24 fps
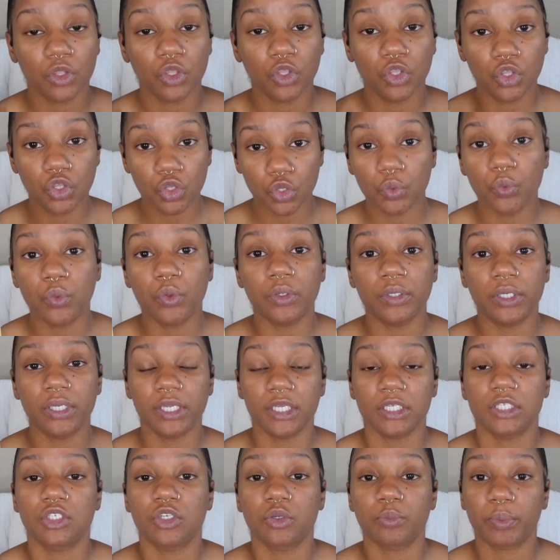you will
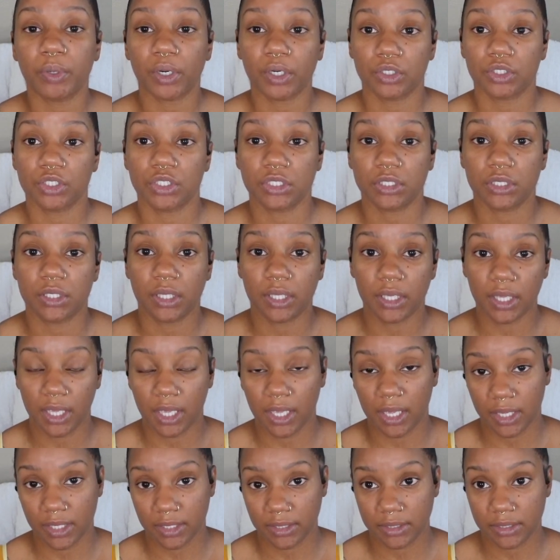need to purchase the
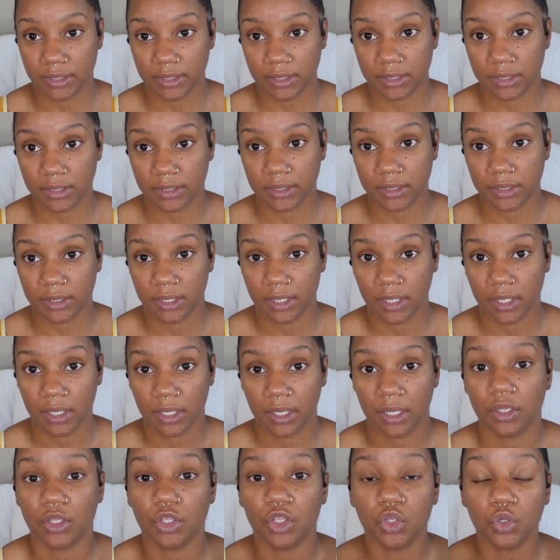kits.
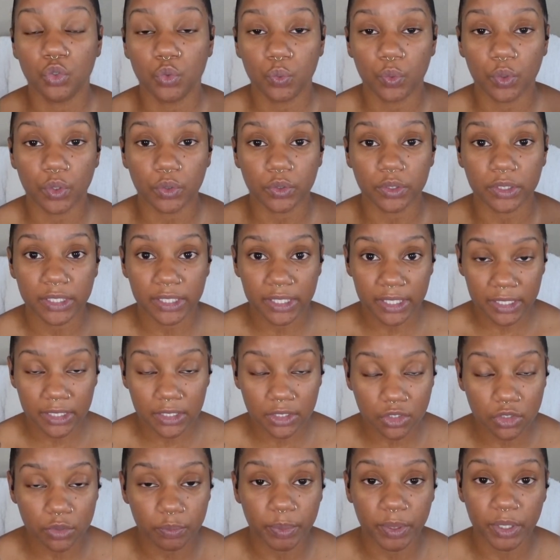You will need
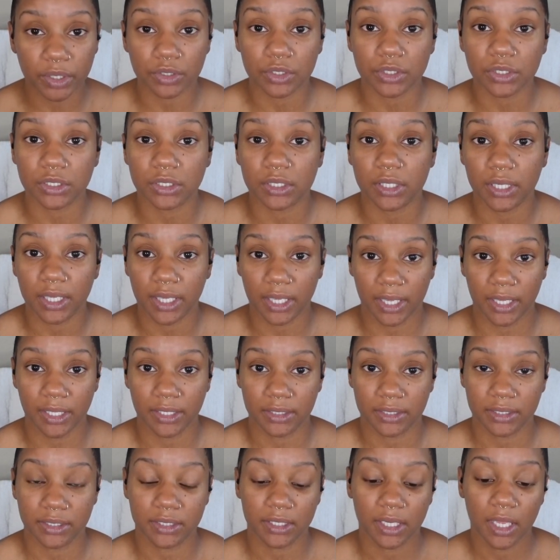to purchase the
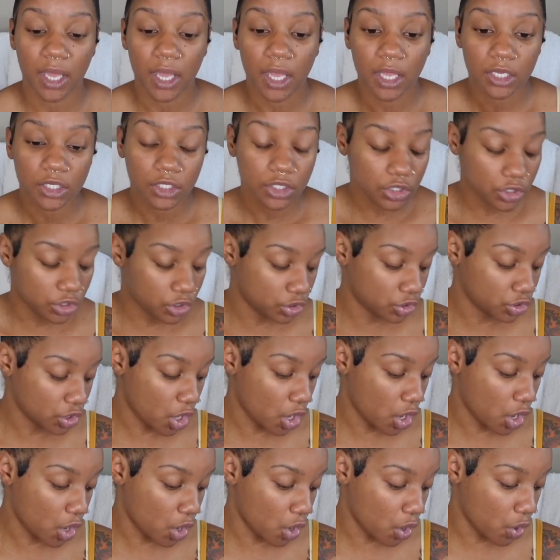kits.
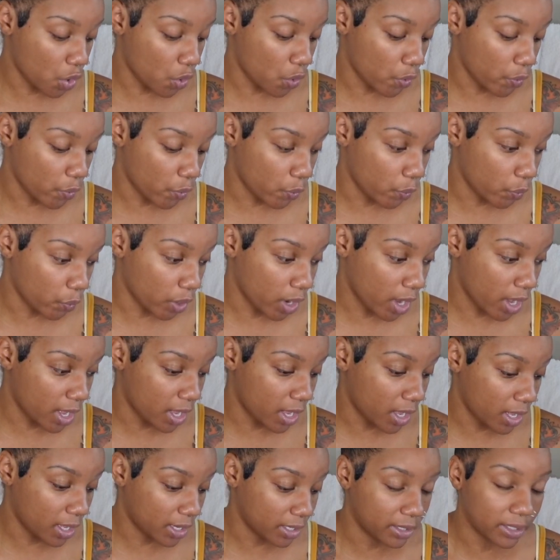So
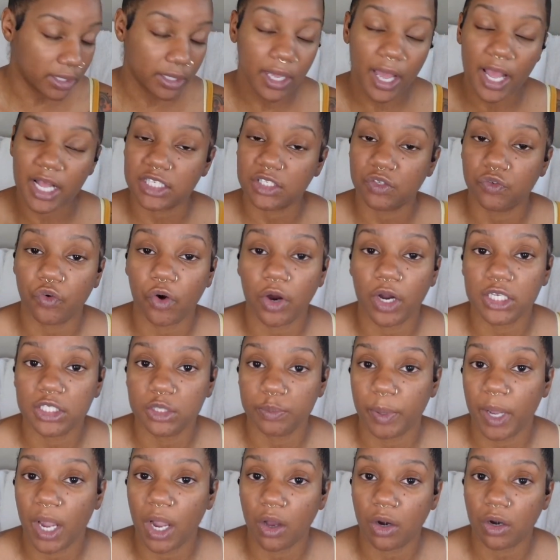as far as
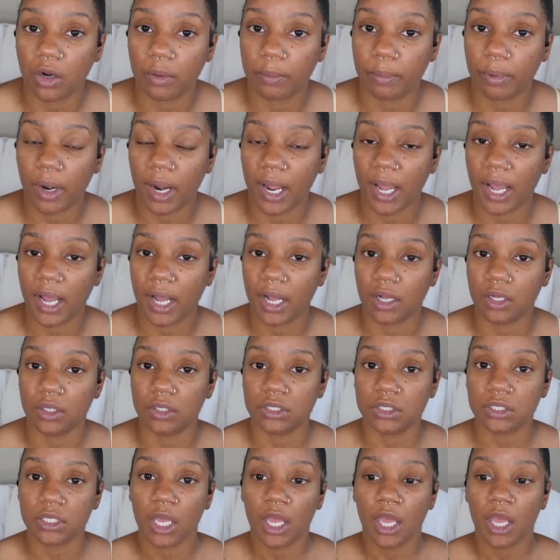powder
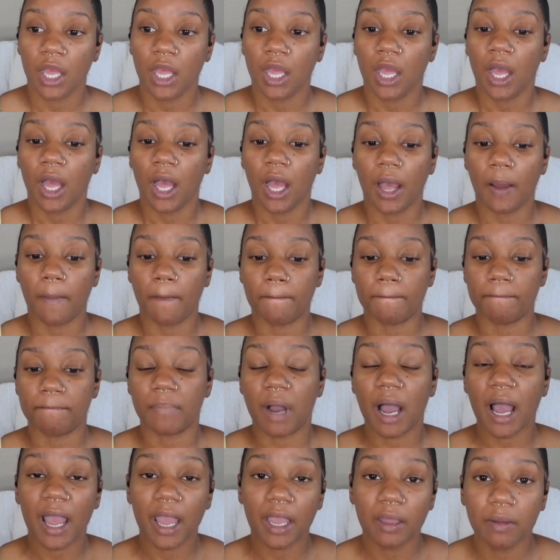brows,
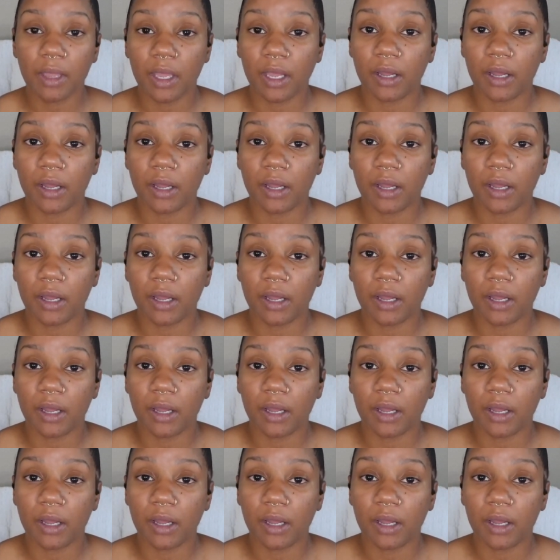my